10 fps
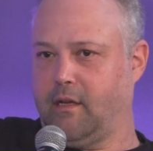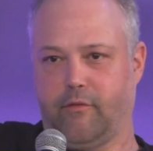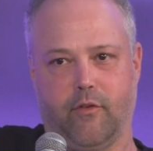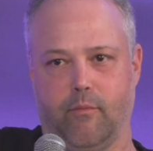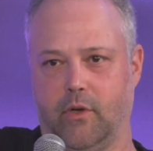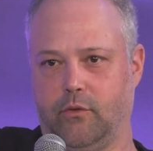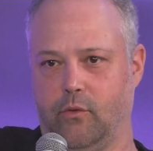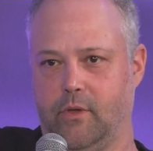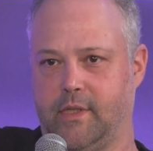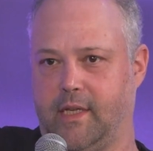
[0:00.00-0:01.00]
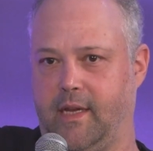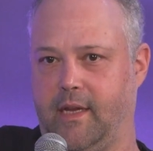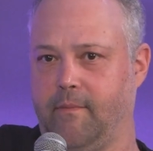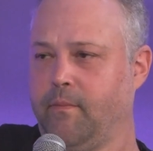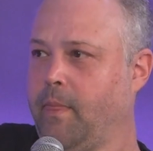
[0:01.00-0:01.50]
for modules
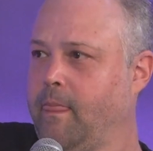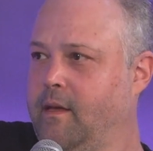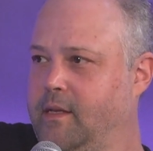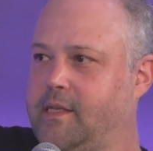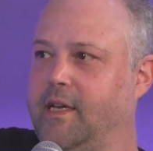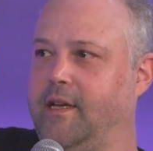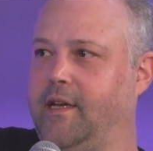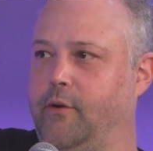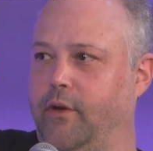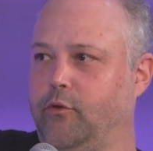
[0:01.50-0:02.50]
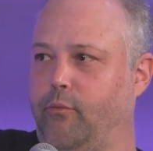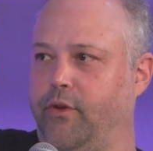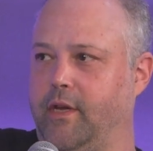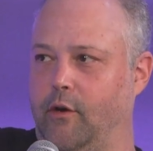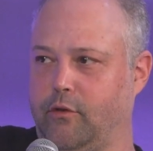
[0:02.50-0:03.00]
it's going to
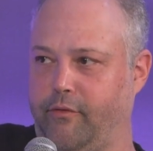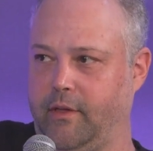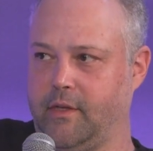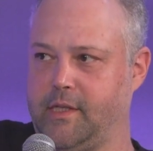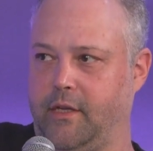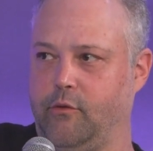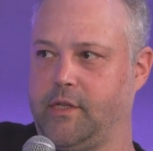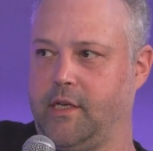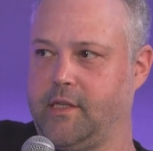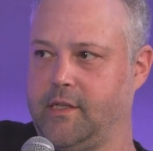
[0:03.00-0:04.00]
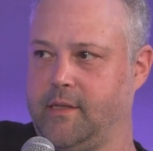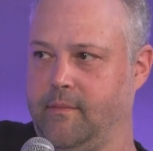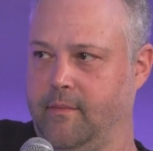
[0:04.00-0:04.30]
bring a lot of interesting use cases.